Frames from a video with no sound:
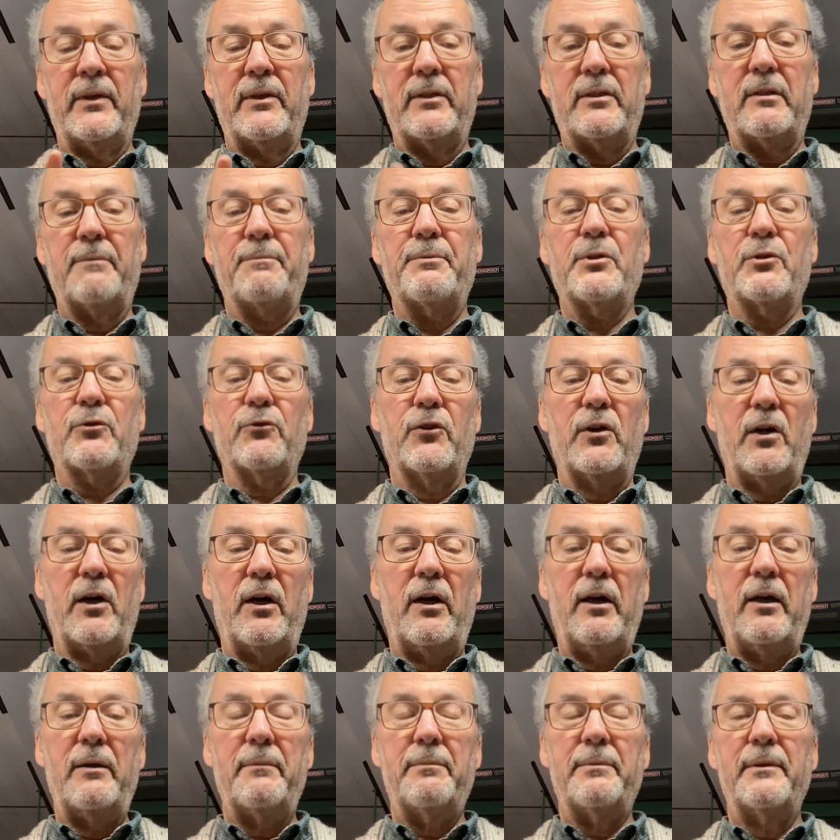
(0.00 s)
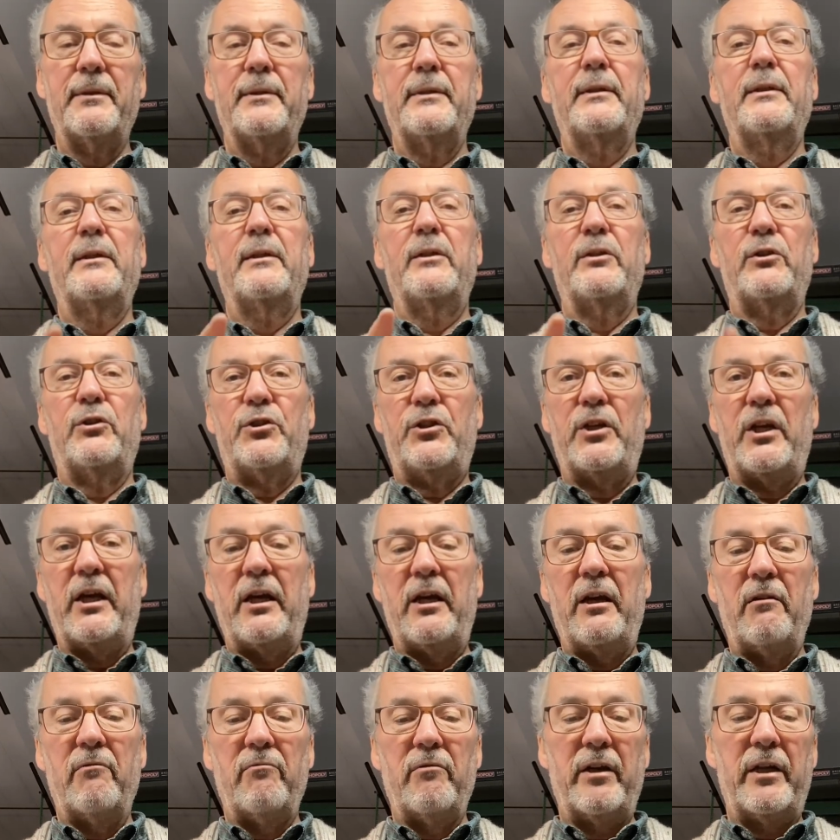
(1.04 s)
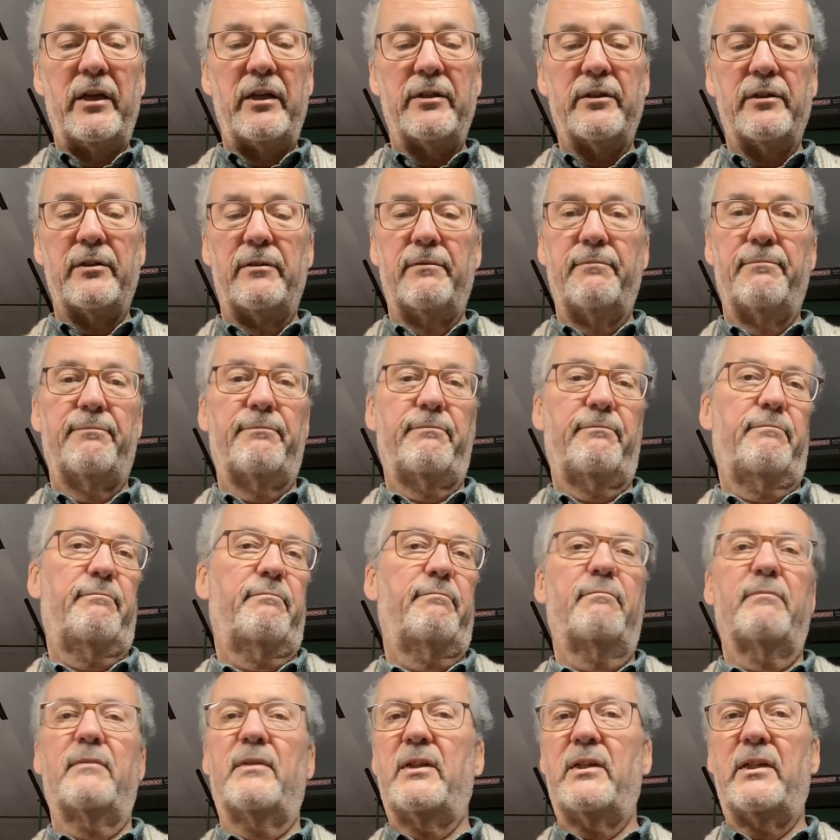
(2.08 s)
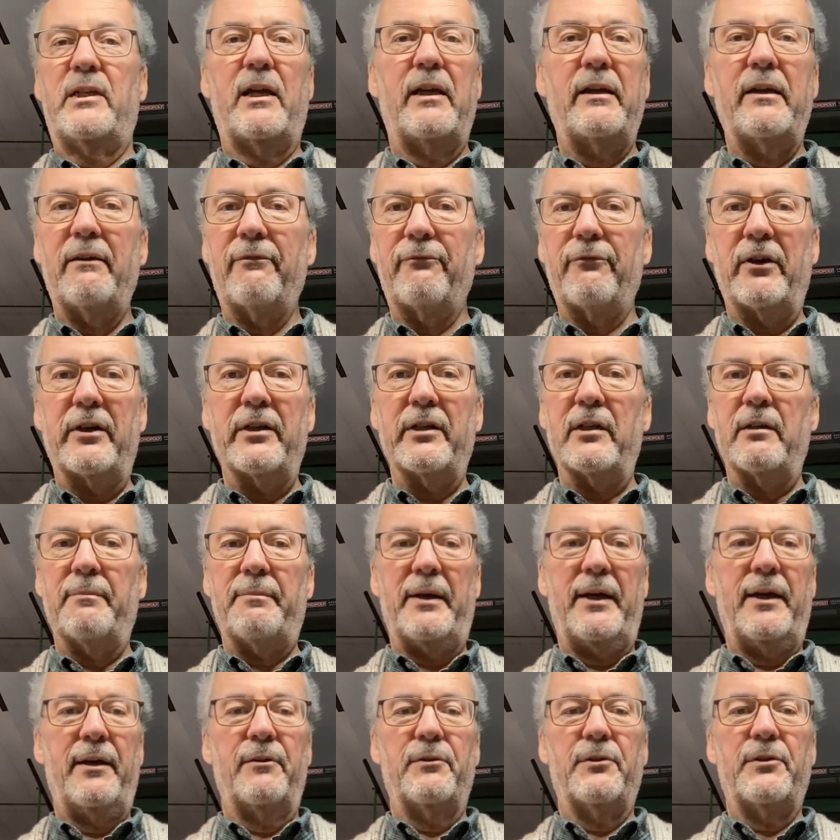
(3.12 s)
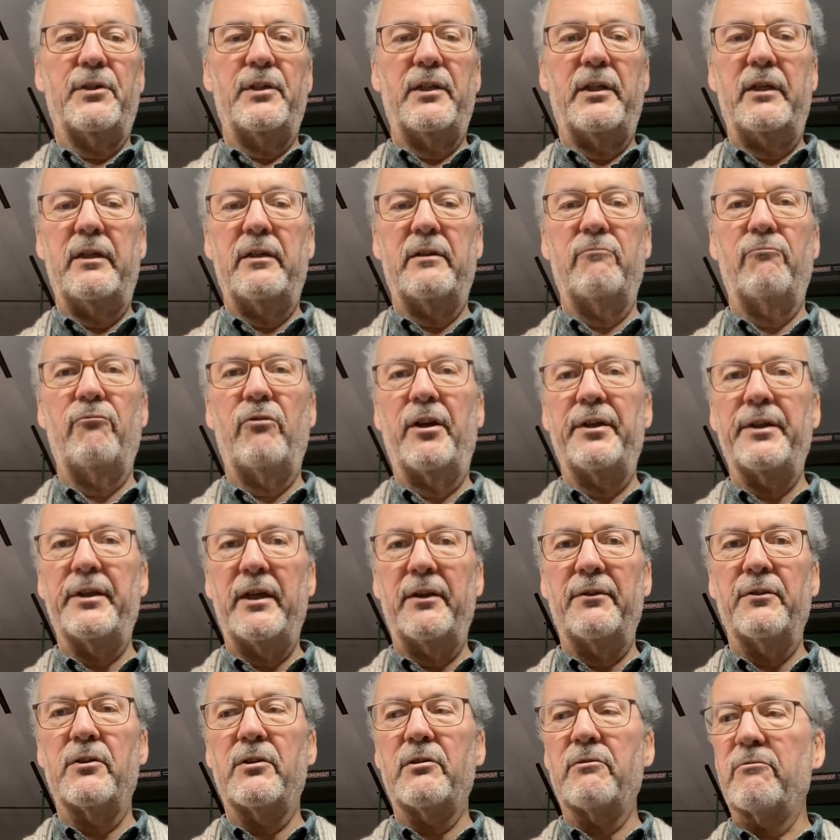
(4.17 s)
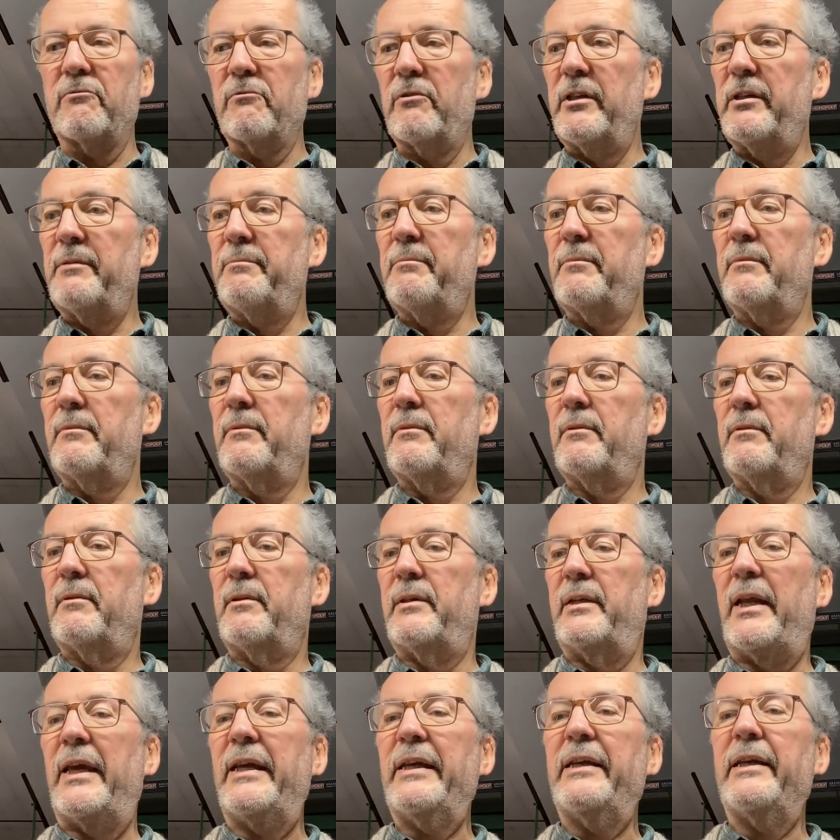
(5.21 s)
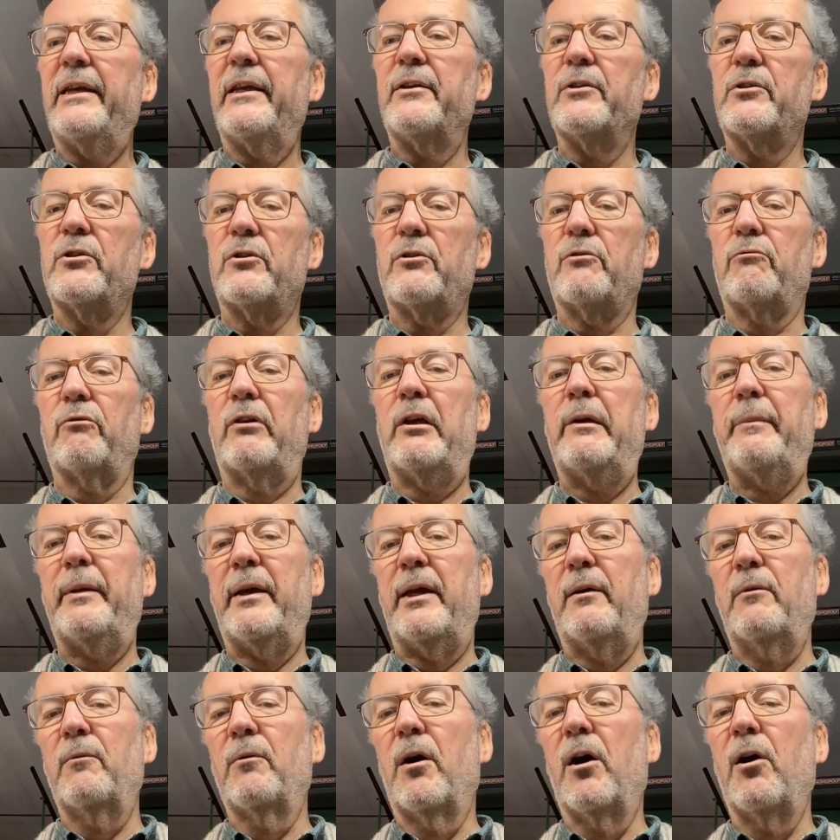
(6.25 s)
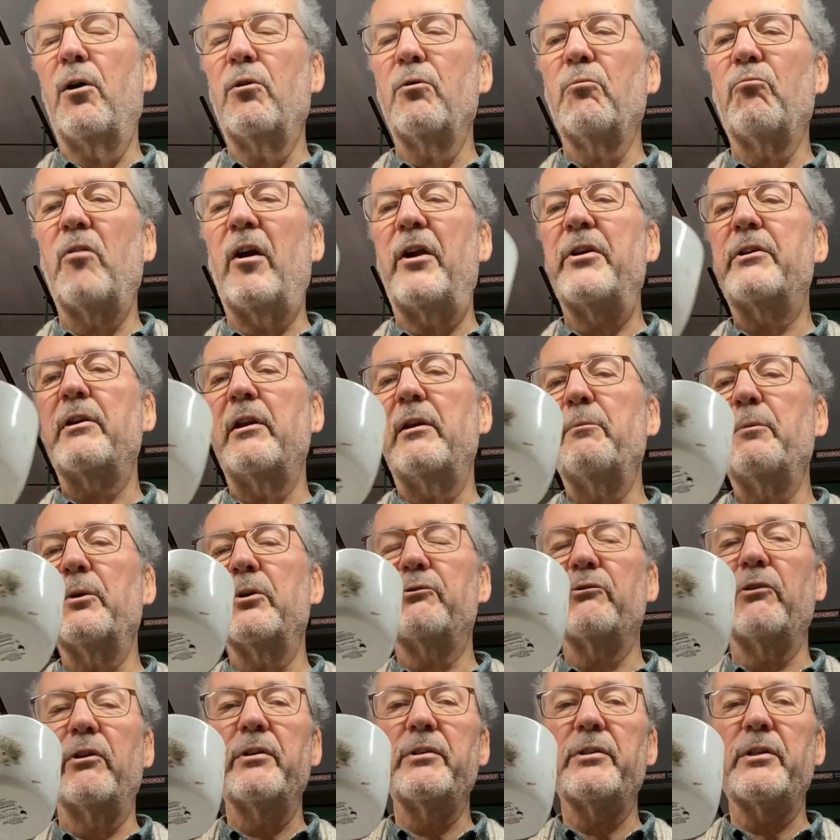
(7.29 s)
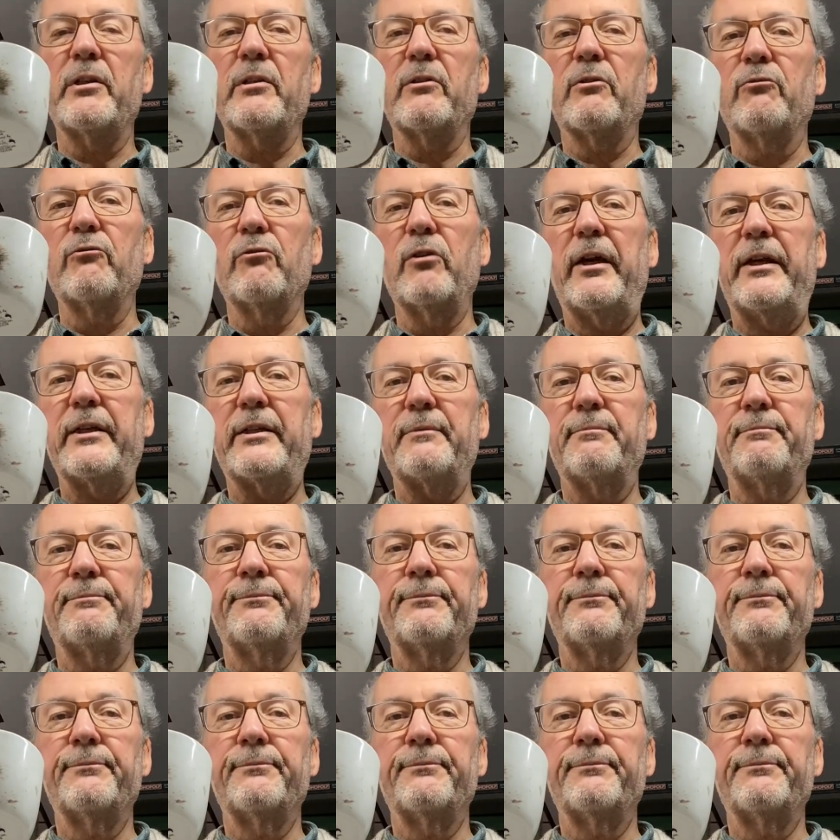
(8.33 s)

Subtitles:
subscribe, share it, tell your friends about it, run down the screen naked screaming, "Oh, Writerly Witterings is great."